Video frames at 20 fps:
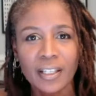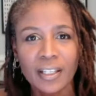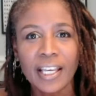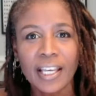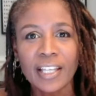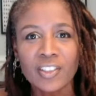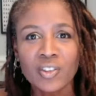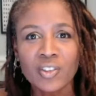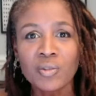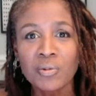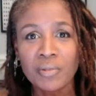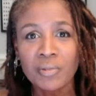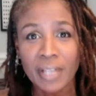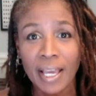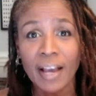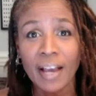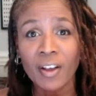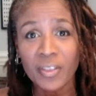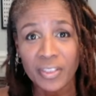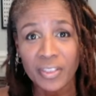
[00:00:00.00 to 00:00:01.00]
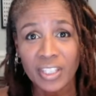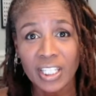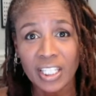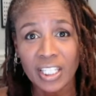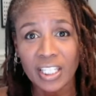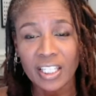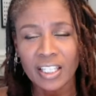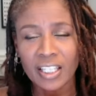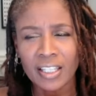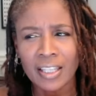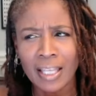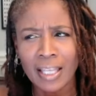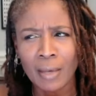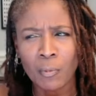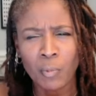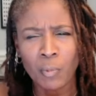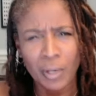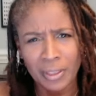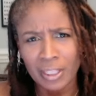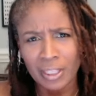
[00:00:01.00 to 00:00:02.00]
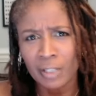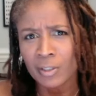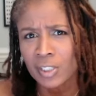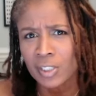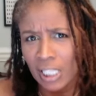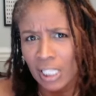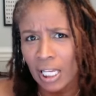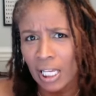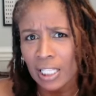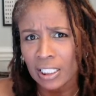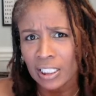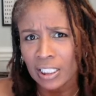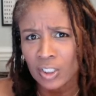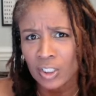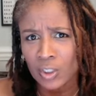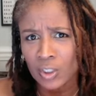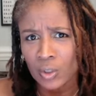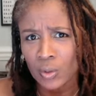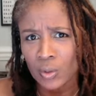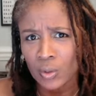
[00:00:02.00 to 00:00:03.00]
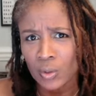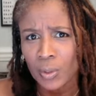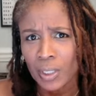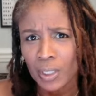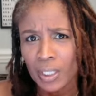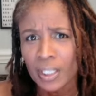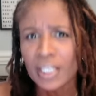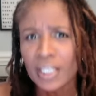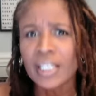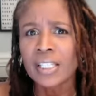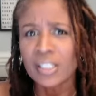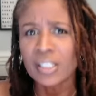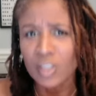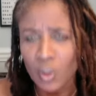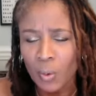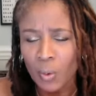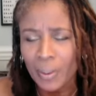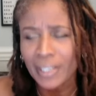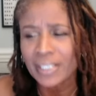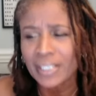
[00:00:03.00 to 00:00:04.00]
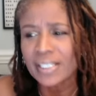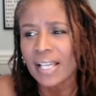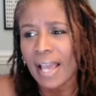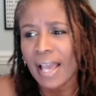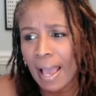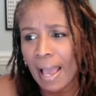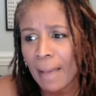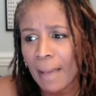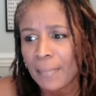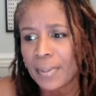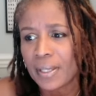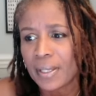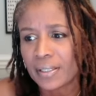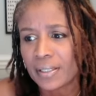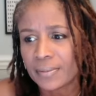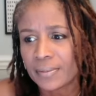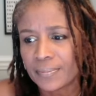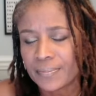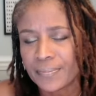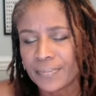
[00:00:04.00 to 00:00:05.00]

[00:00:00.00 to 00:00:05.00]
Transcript: And you now think that what they're telling you is going to happen.